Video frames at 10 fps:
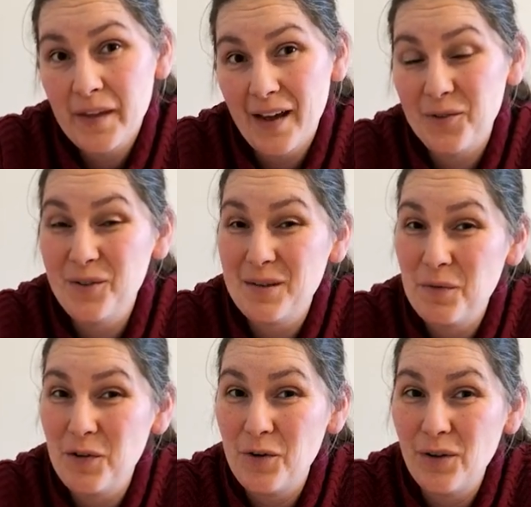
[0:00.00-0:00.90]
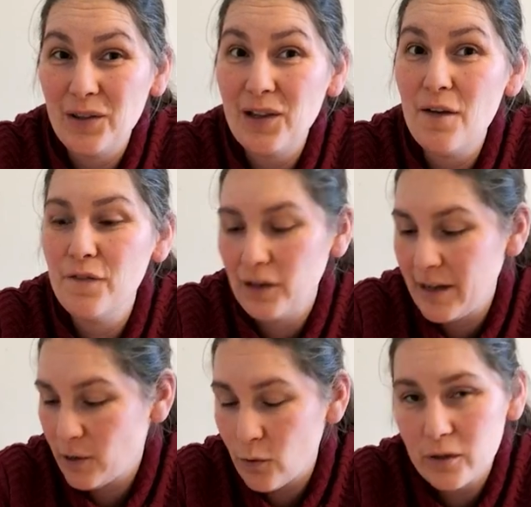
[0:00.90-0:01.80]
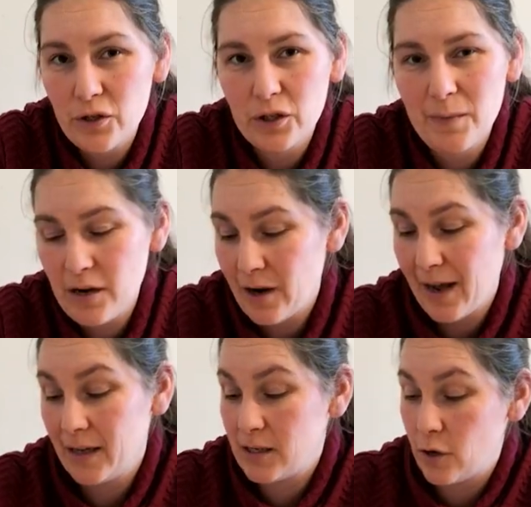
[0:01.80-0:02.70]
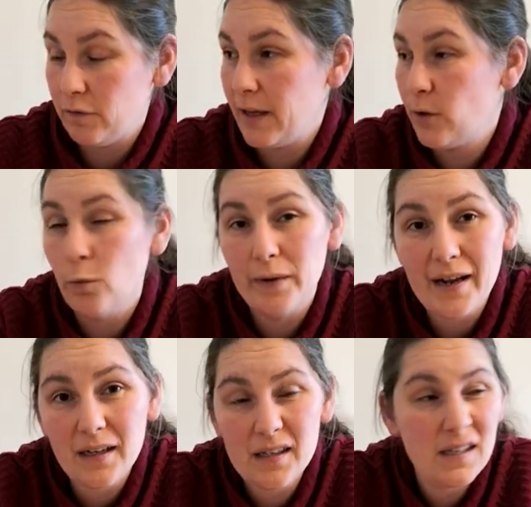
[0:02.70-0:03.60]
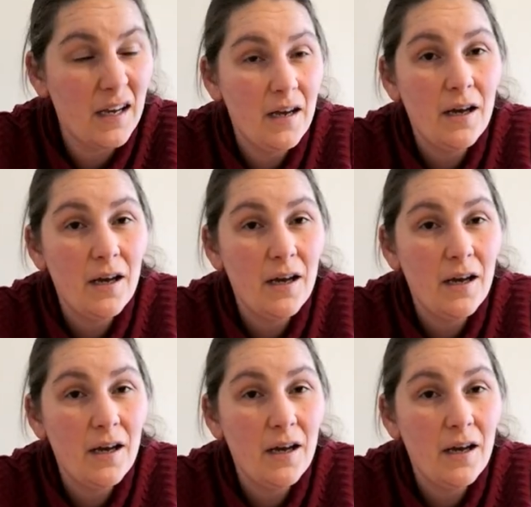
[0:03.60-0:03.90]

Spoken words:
I know some of you love your Lego, so you can make your hands out of Lego bricks.